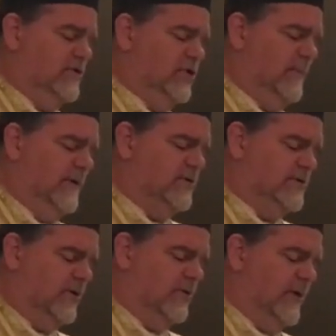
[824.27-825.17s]
so much
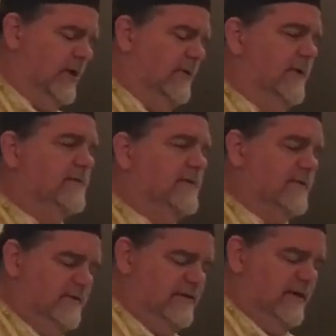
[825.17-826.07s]
so that it
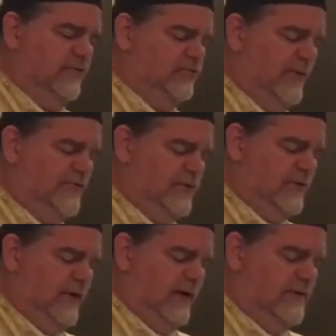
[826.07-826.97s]
says in sacred
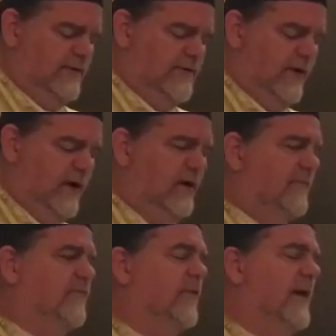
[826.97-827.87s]
scripture that the
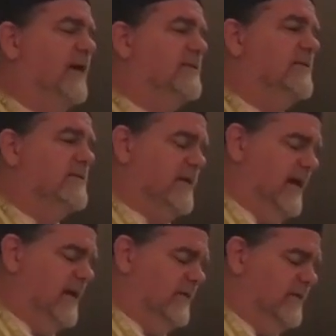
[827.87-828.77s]
heart of Christ is
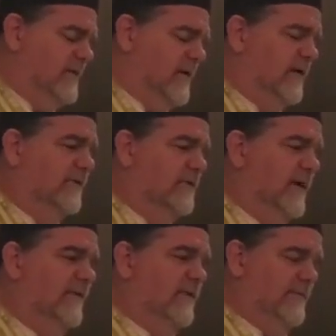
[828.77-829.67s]
like unto the heart of
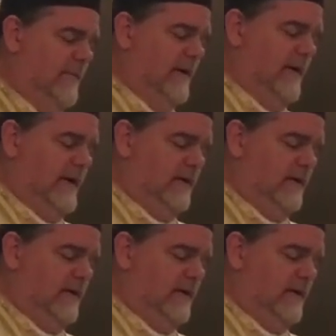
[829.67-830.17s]
David,